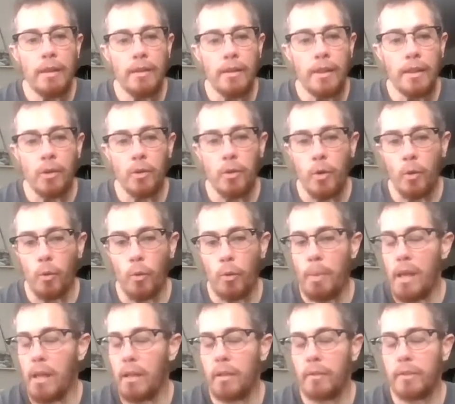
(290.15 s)
the, the
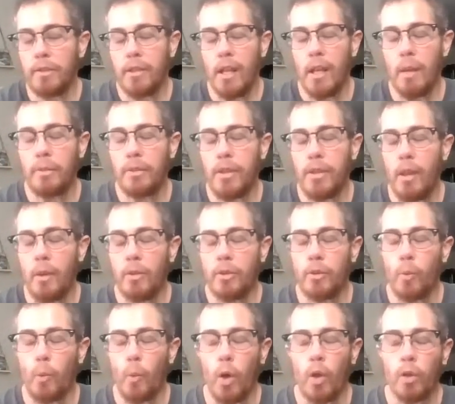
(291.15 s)
repetitive steps they
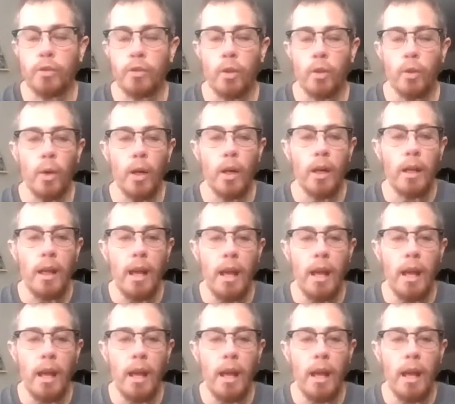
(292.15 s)
just work so great